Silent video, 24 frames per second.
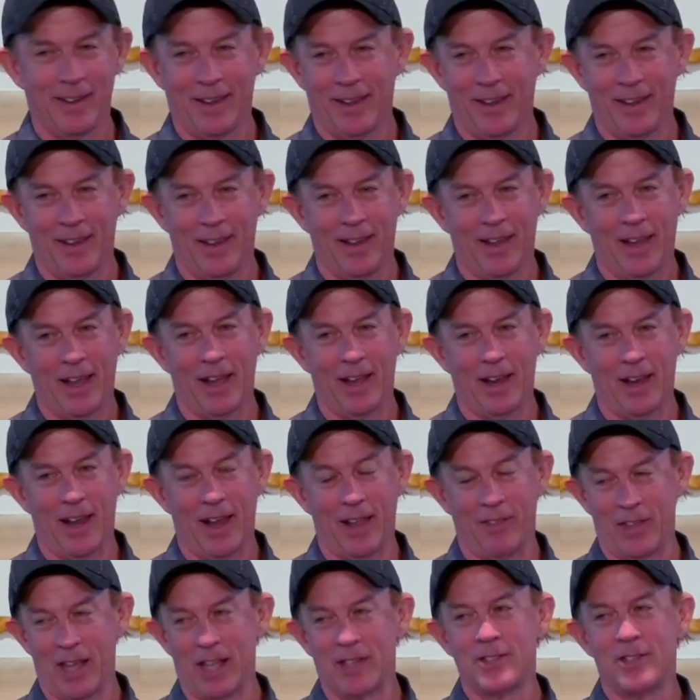And, and
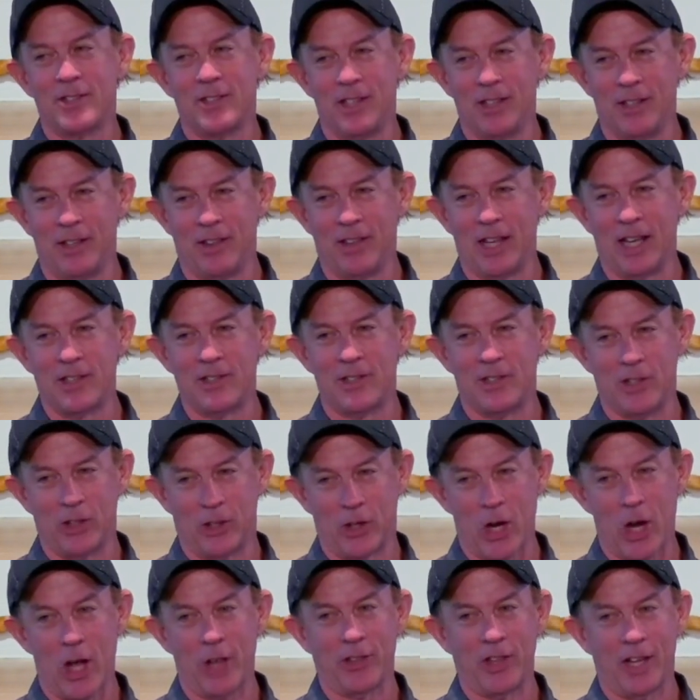that's, the, that's the
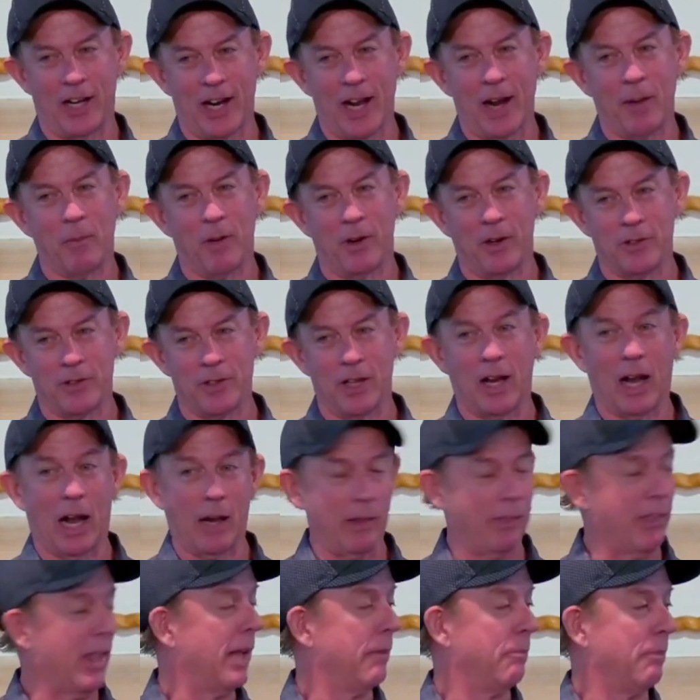God that I want to serve.
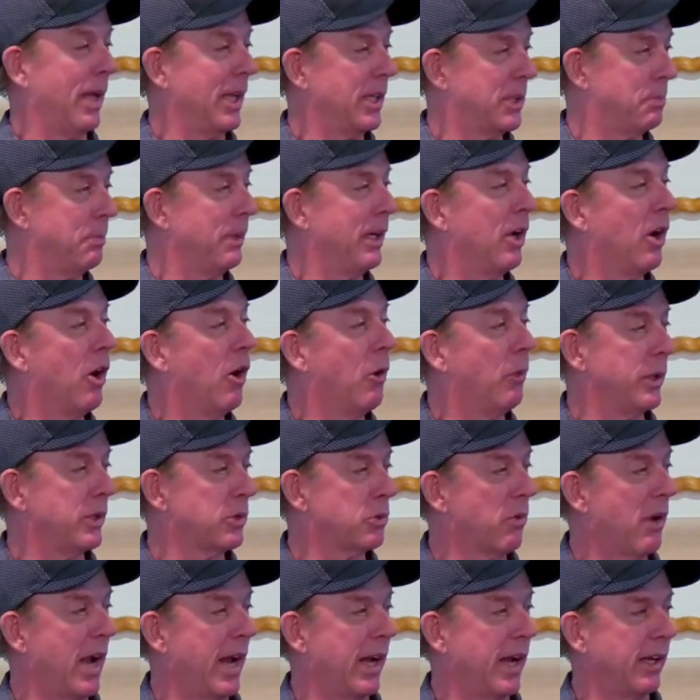That makes me always
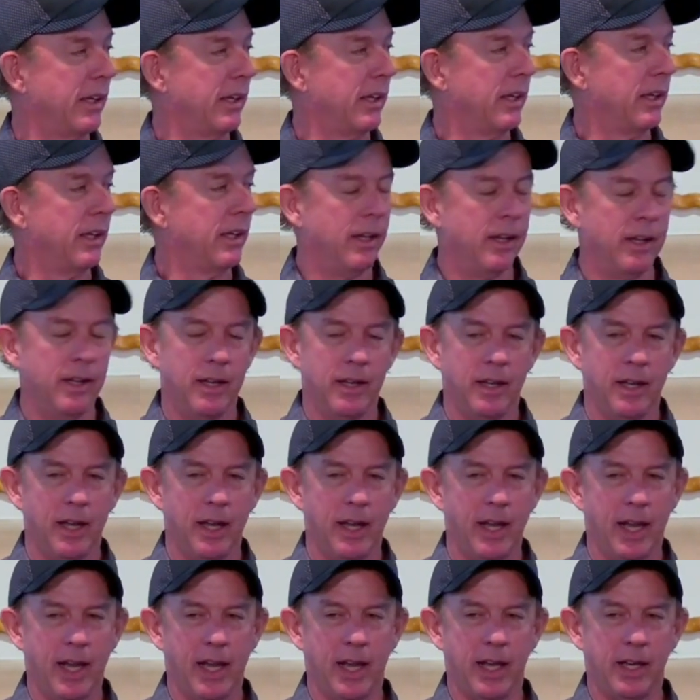right.
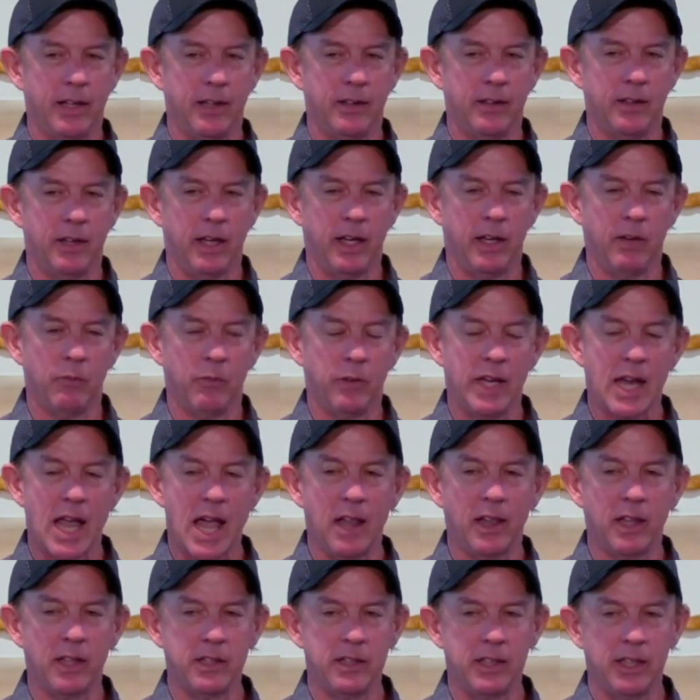And in
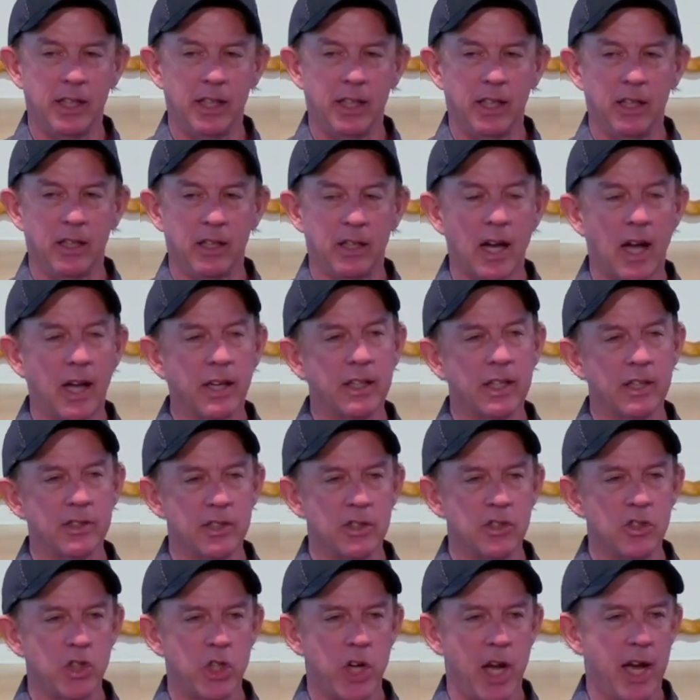reality, God doesn't
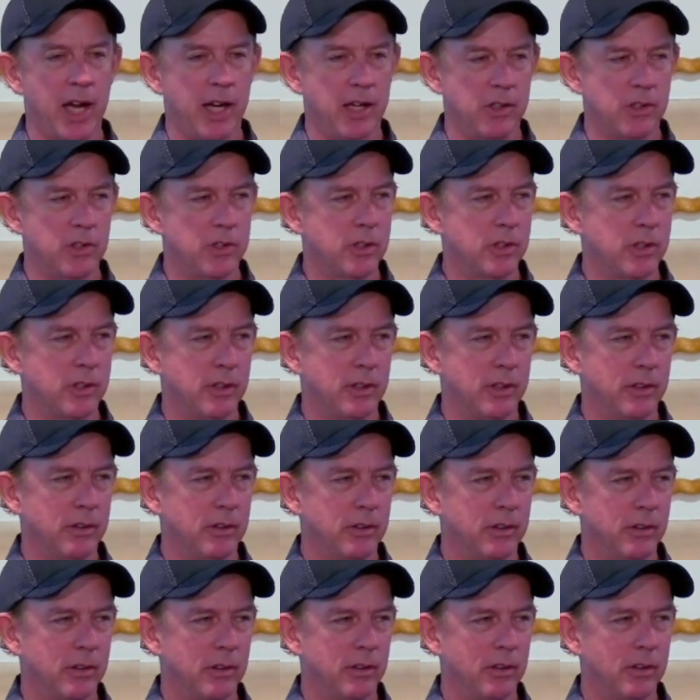change.
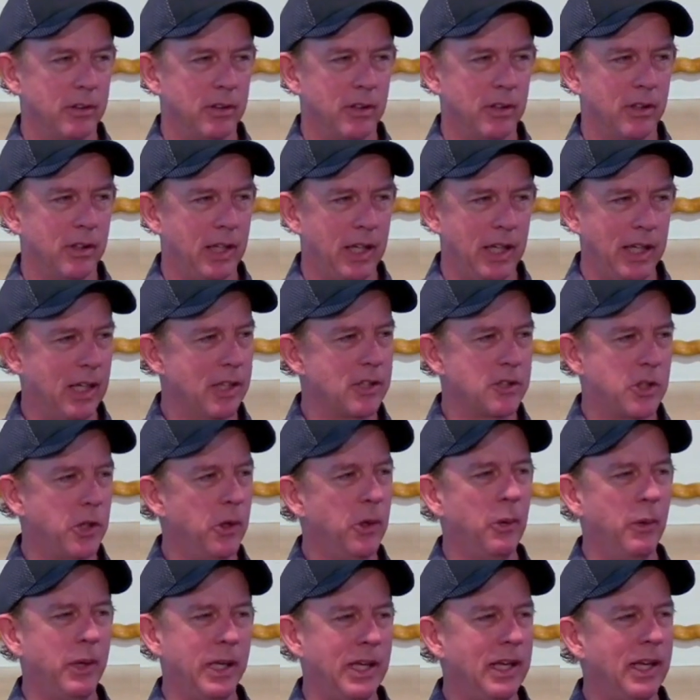He is who
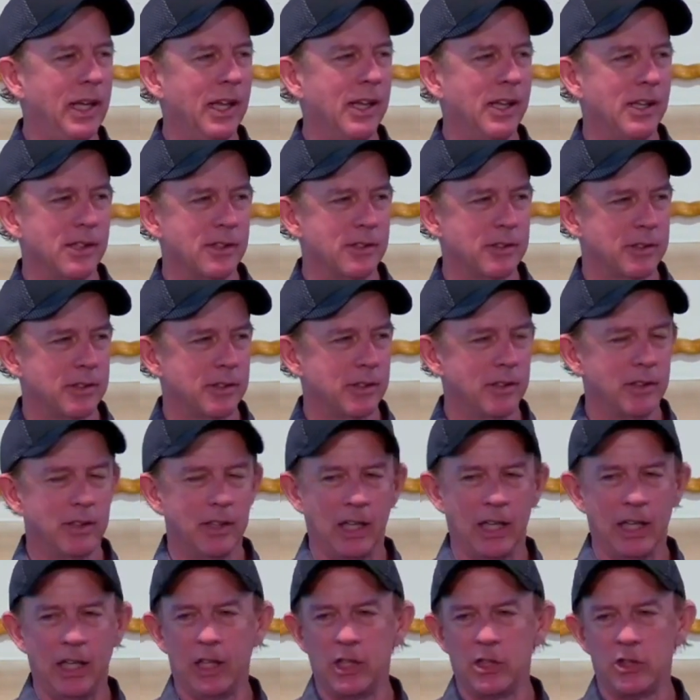He is.
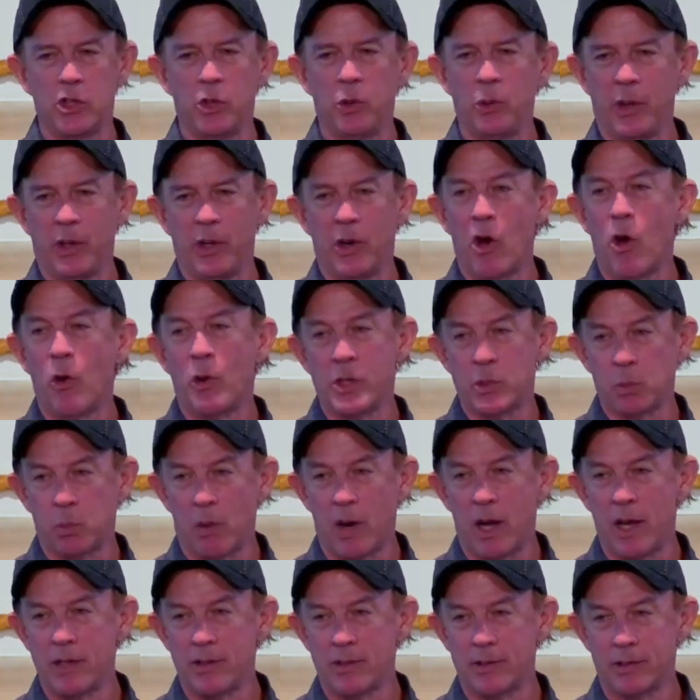He is who He always
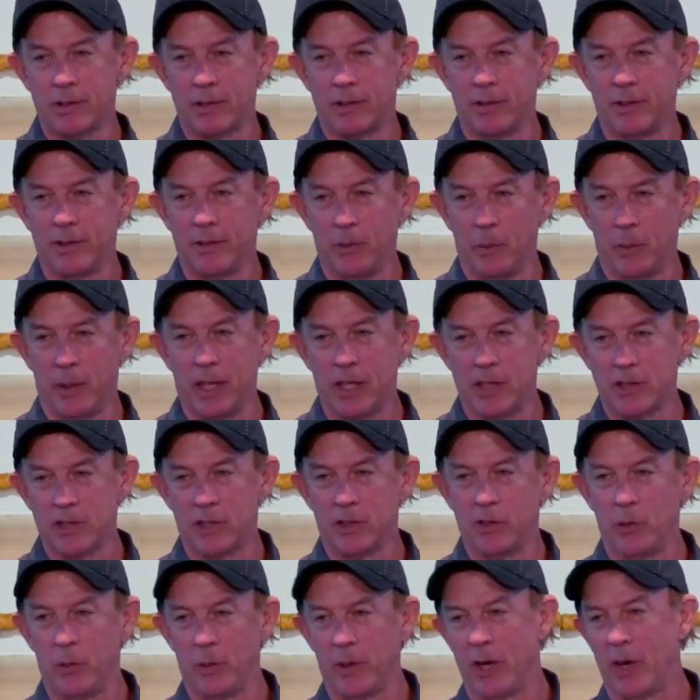was, who He is, and
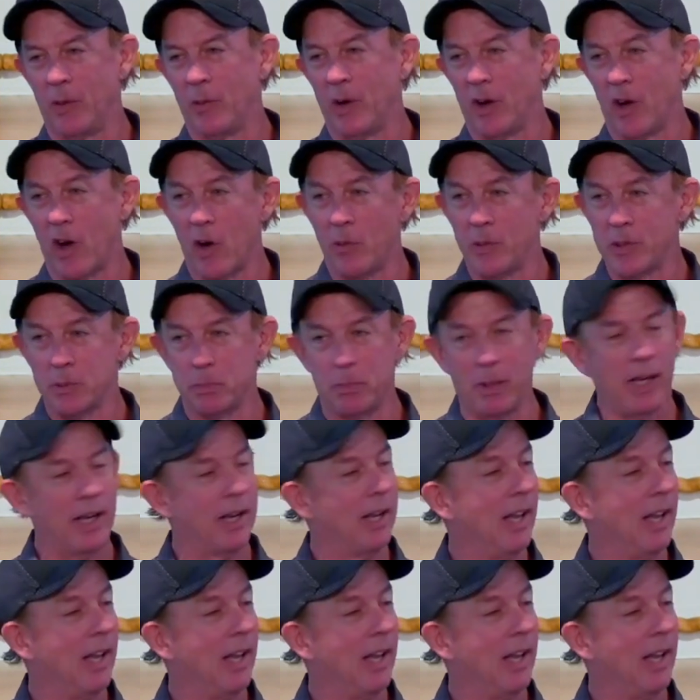who He will always be.